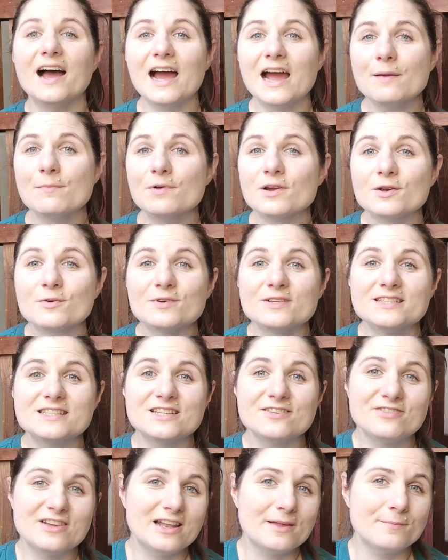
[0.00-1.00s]
iBrick was
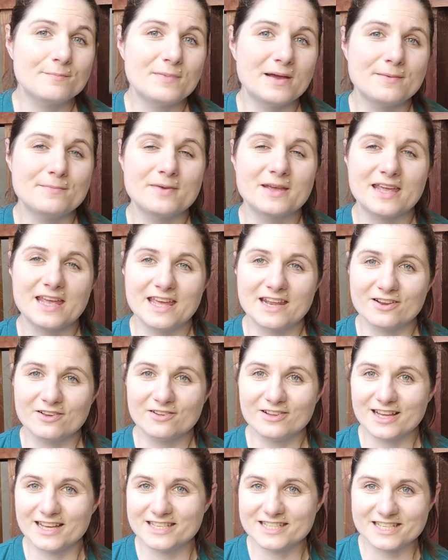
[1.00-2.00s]
developed by
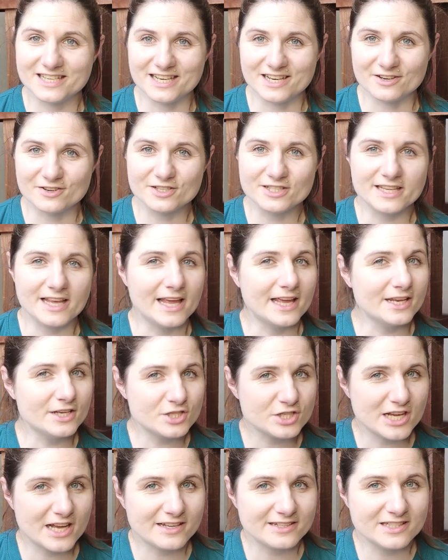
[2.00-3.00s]
mechanical engineers
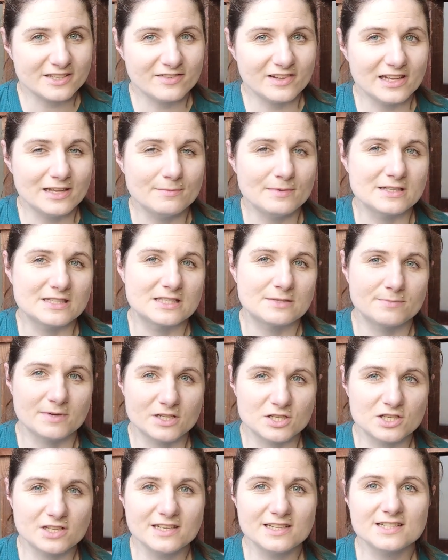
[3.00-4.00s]
and child development
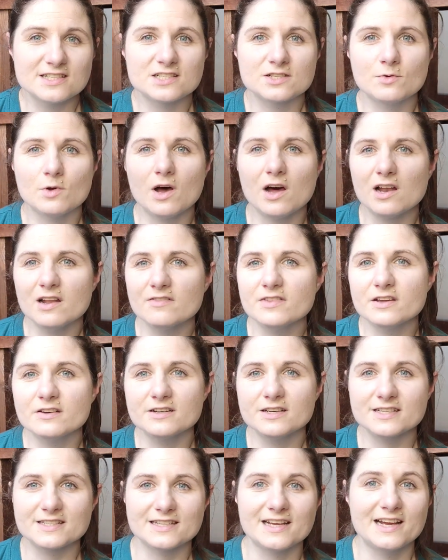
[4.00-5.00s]
specialists, so all of their
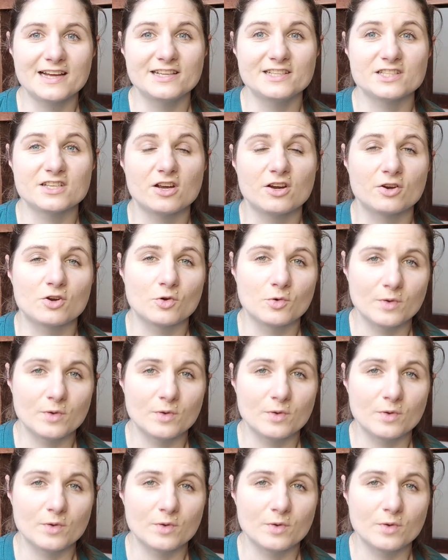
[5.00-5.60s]
designs are